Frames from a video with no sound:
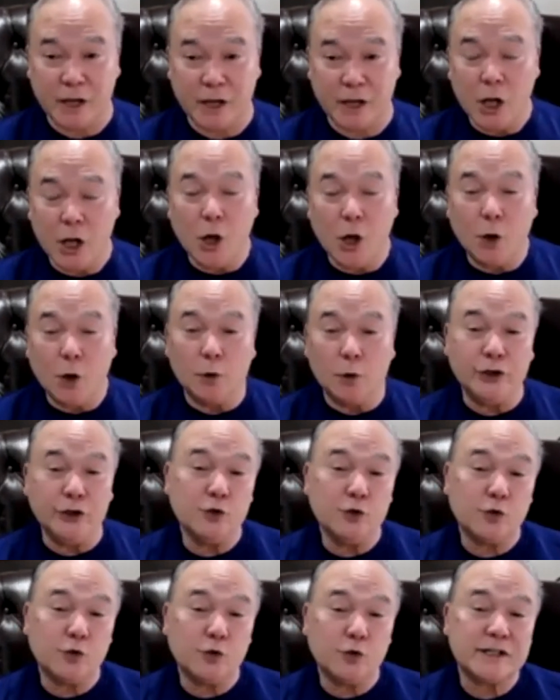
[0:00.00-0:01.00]
will you
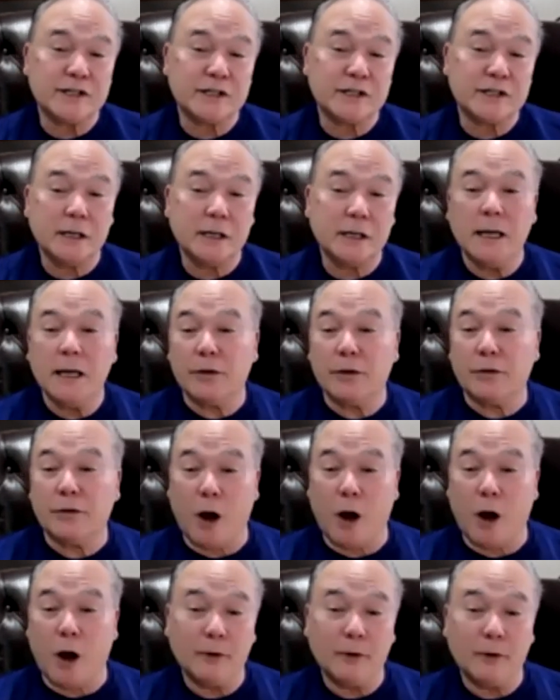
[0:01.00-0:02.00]
risk
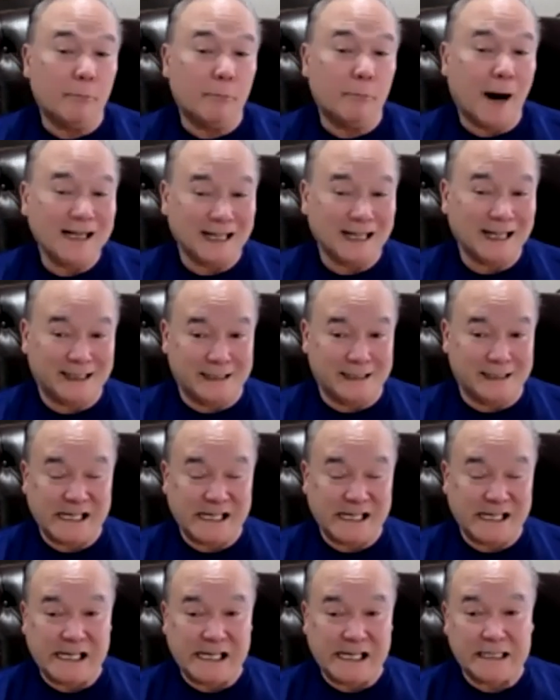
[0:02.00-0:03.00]
thromboembolic
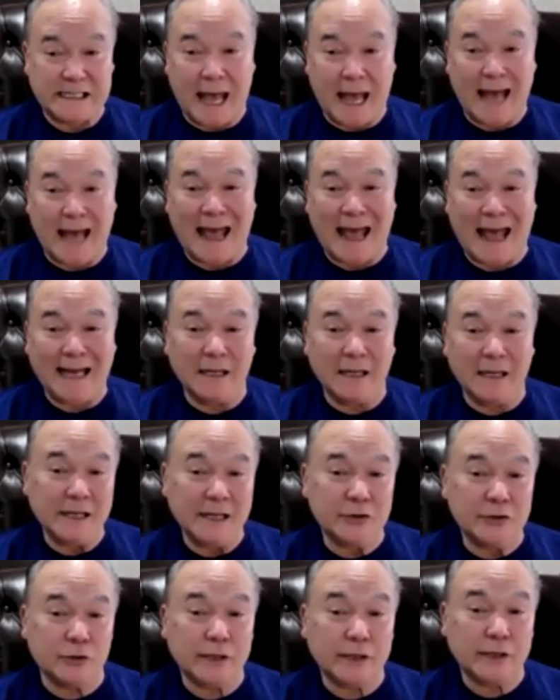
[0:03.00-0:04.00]
disease and
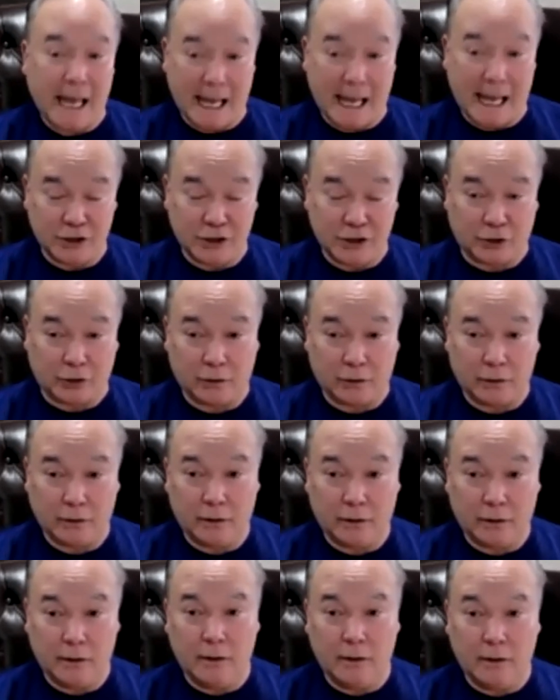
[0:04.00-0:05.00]
endometrial cancer
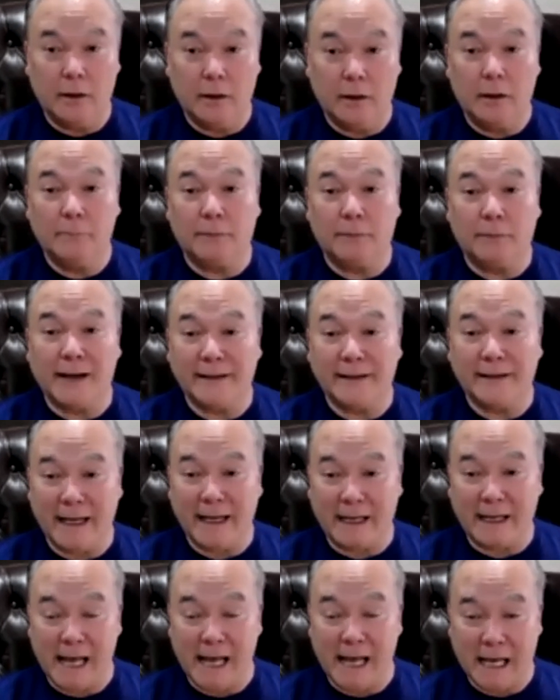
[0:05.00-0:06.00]
by
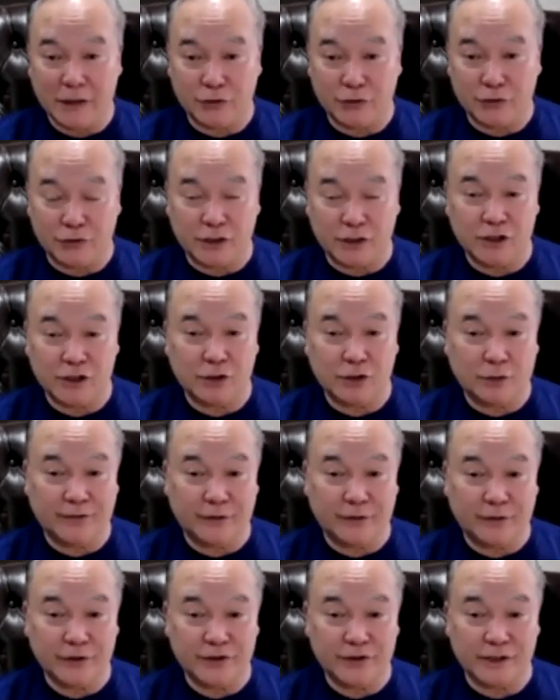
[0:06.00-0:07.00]
taking estrogens to
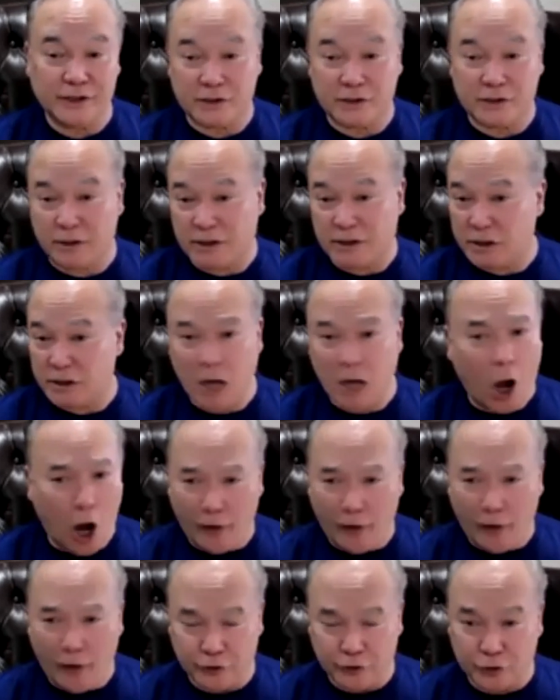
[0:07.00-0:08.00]
reverse this? So it's an
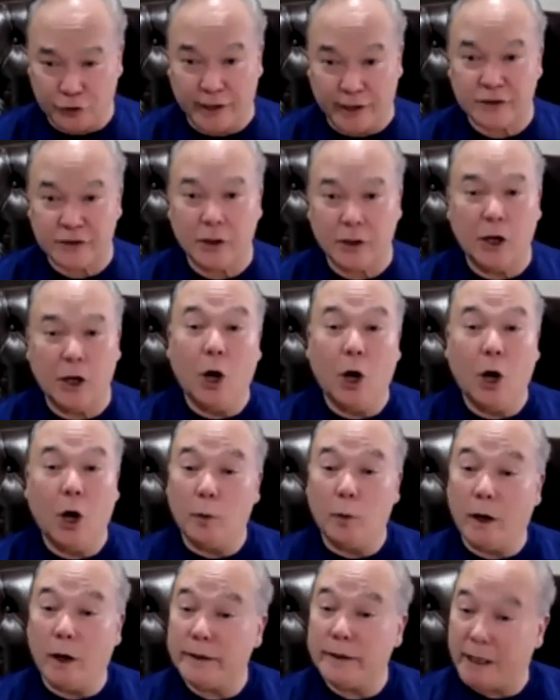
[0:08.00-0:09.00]
awful choice.
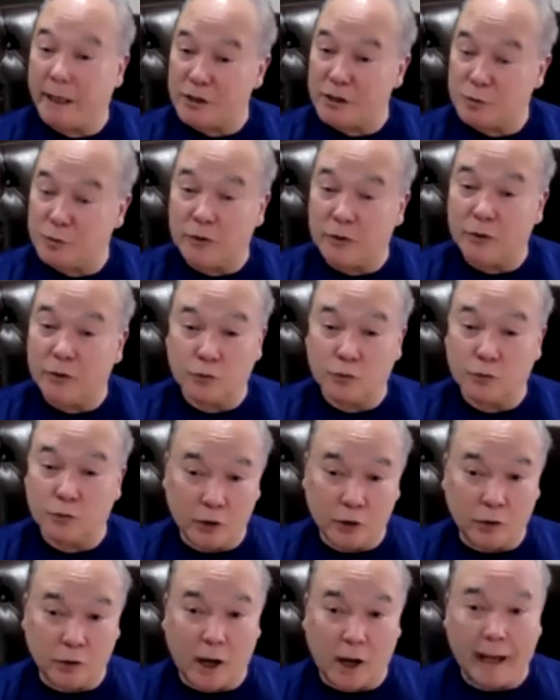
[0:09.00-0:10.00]
Well, guess what?
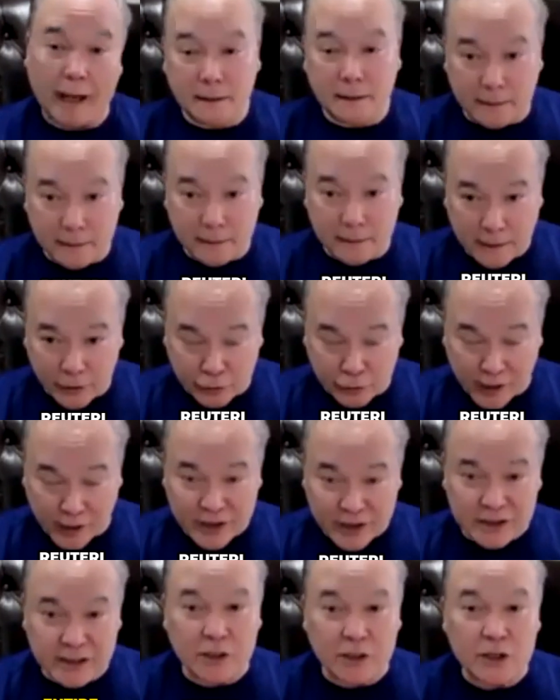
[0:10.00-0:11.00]
Reuteri address
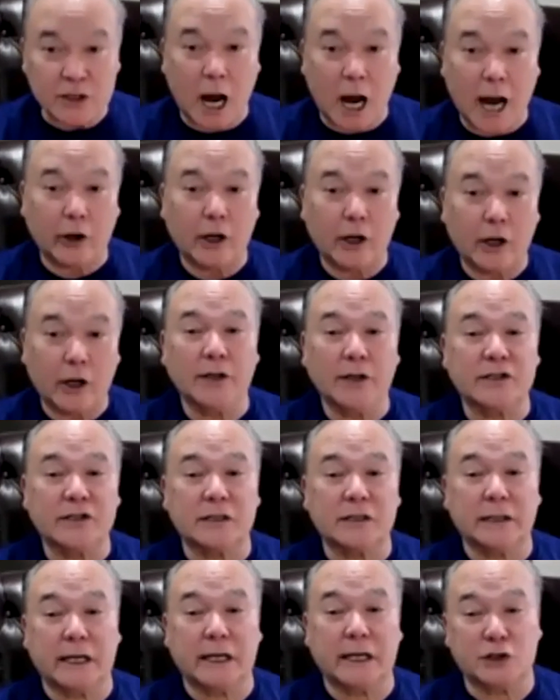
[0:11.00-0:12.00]
the entire
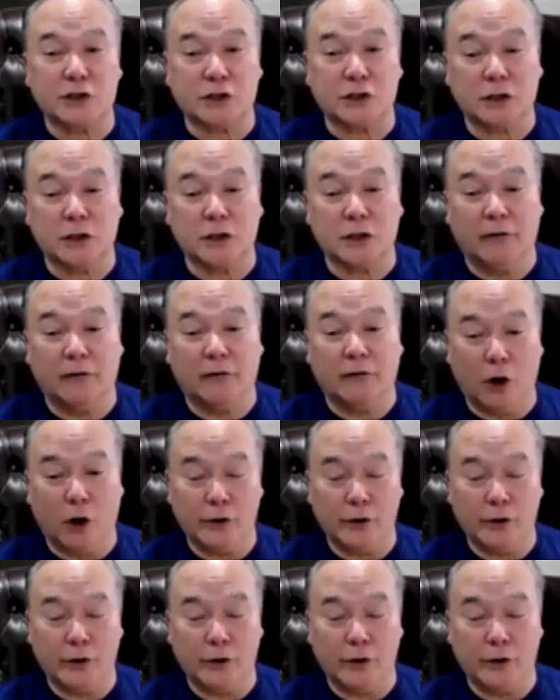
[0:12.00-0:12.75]
constellation of all those